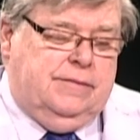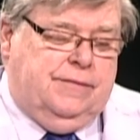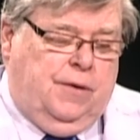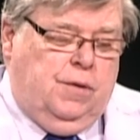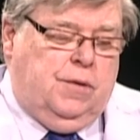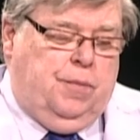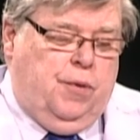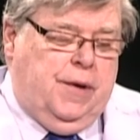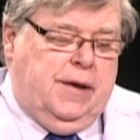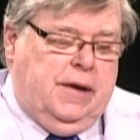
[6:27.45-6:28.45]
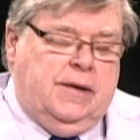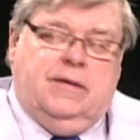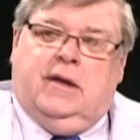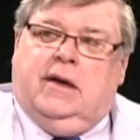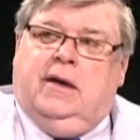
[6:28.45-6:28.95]
focal point
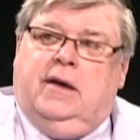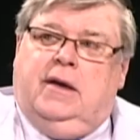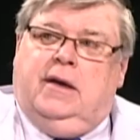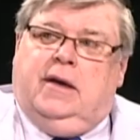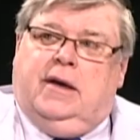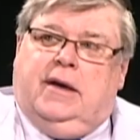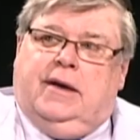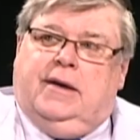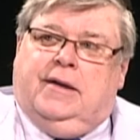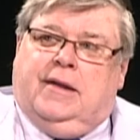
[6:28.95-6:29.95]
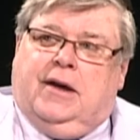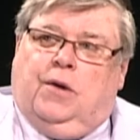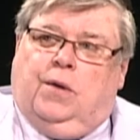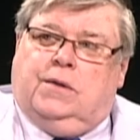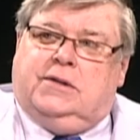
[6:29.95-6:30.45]
in that
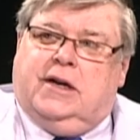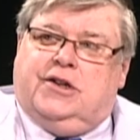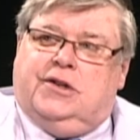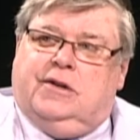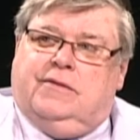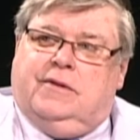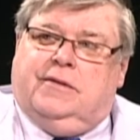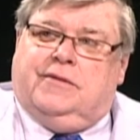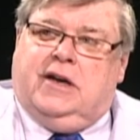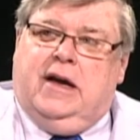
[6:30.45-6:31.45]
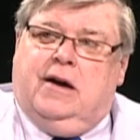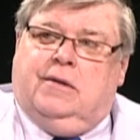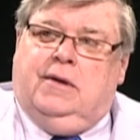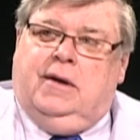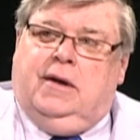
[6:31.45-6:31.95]
whole section of
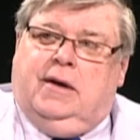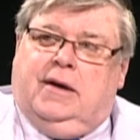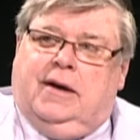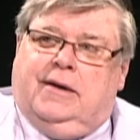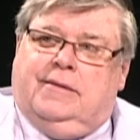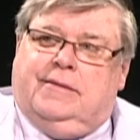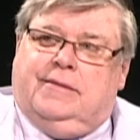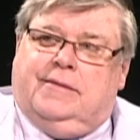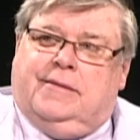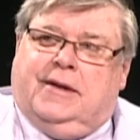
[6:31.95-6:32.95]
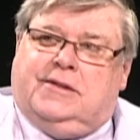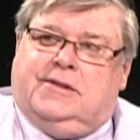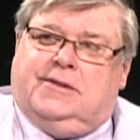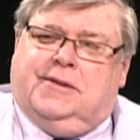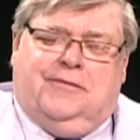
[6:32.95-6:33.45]
town.
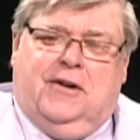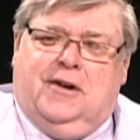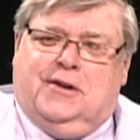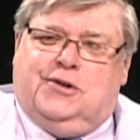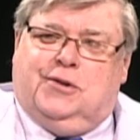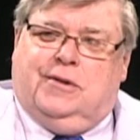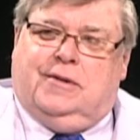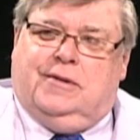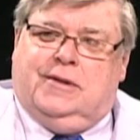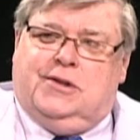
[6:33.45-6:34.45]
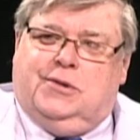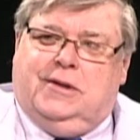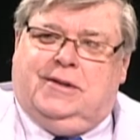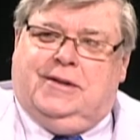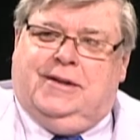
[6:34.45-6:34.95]
That's the very historical
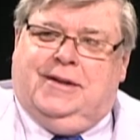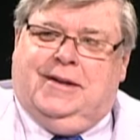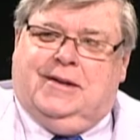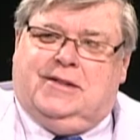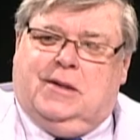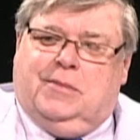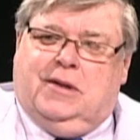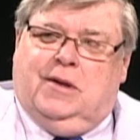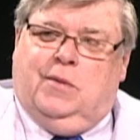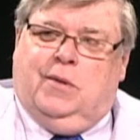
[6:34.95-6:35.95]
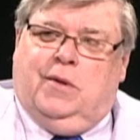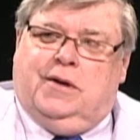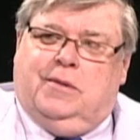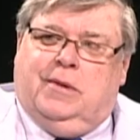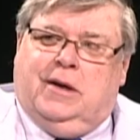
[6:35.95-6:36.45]
district, and it's something that we
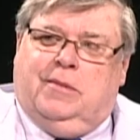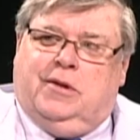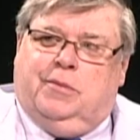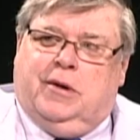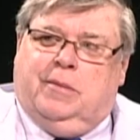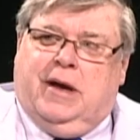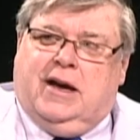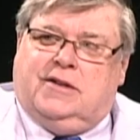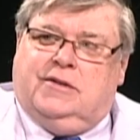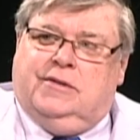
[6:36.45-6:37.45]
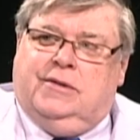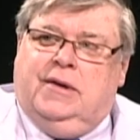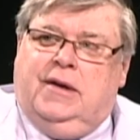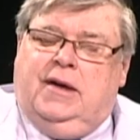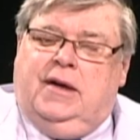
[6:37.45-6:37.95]
want to be able to bring back to